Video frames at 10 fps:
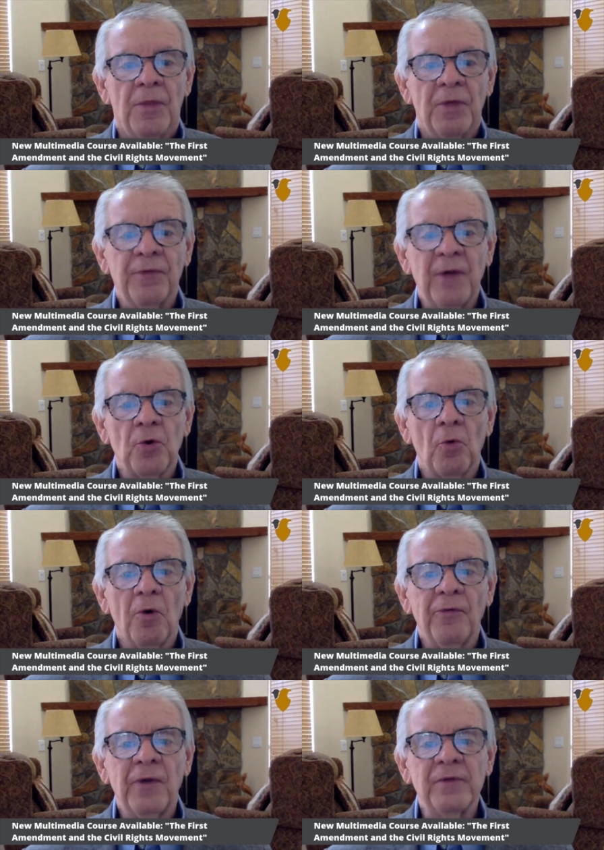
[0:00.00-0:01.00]
the
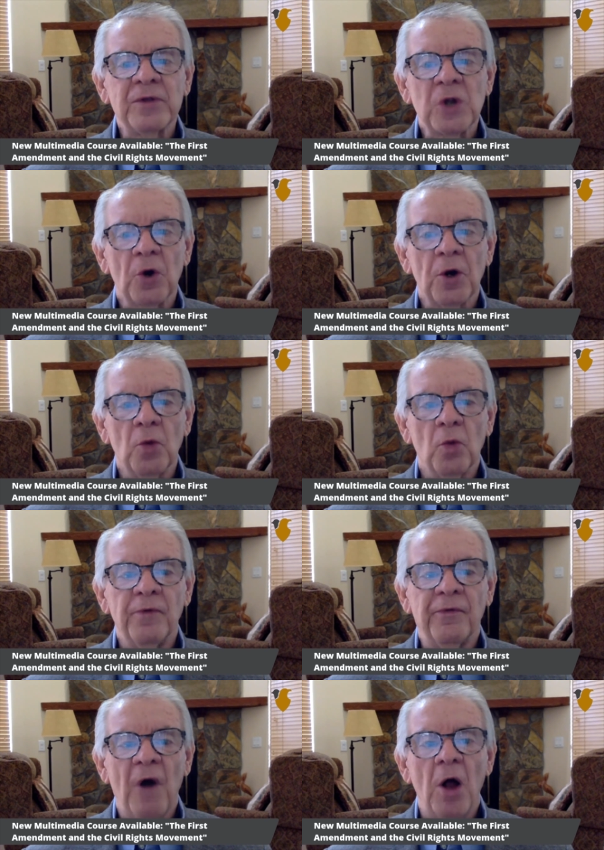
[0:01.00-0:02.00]
federal Fifth Circuit
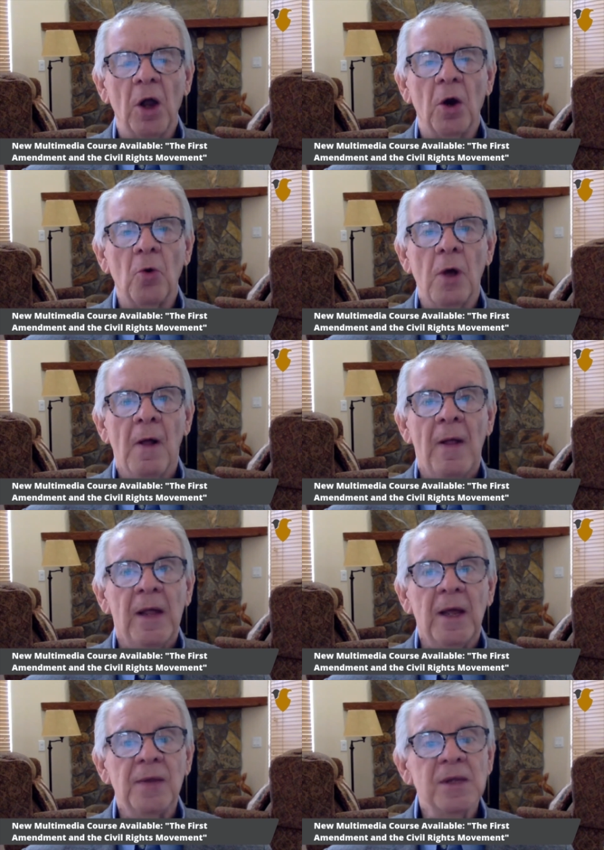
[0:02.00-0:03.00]
would follow
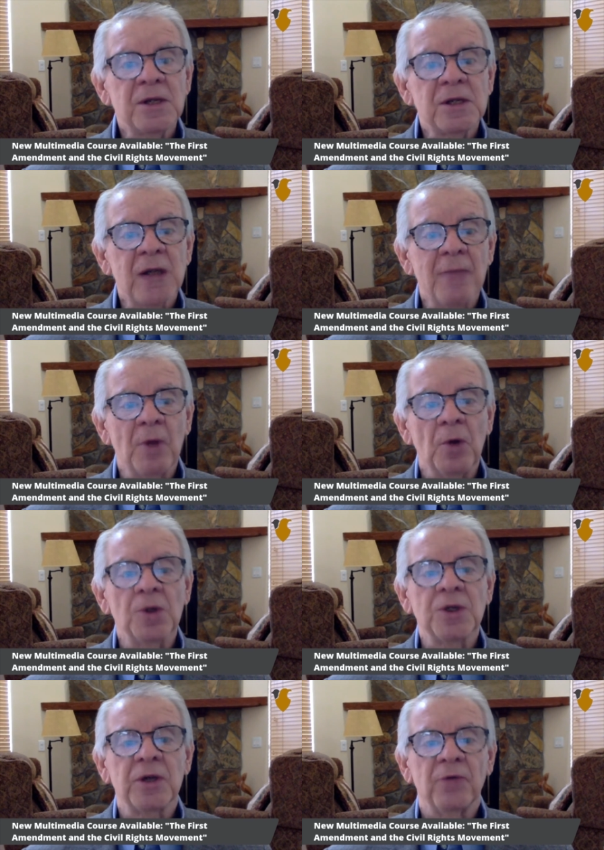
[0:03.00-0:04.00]
in the
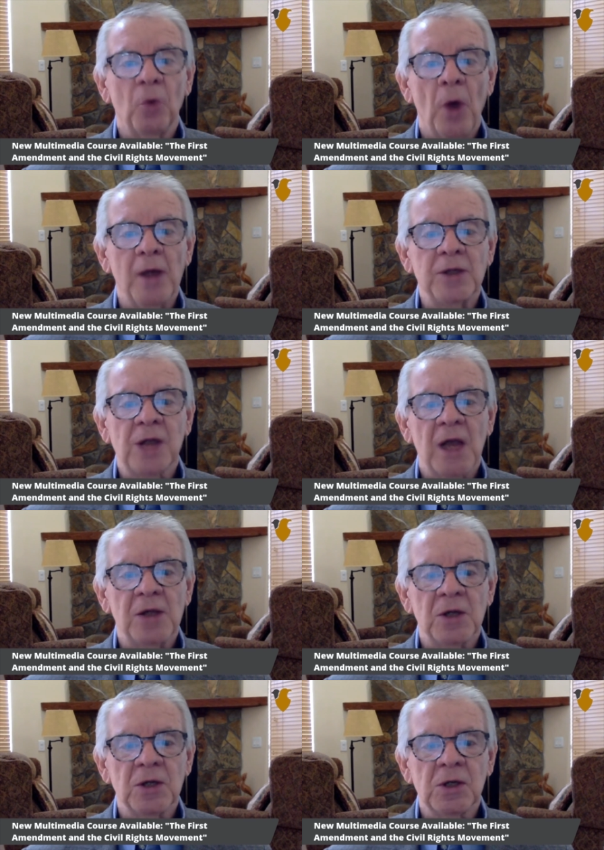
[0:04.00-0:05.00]
seminal civil rights
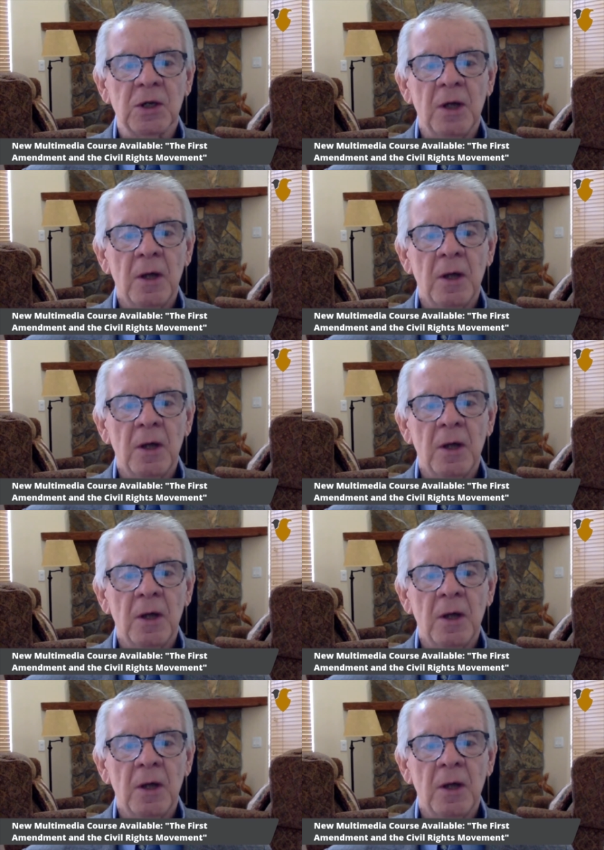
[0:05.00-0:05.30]
cases.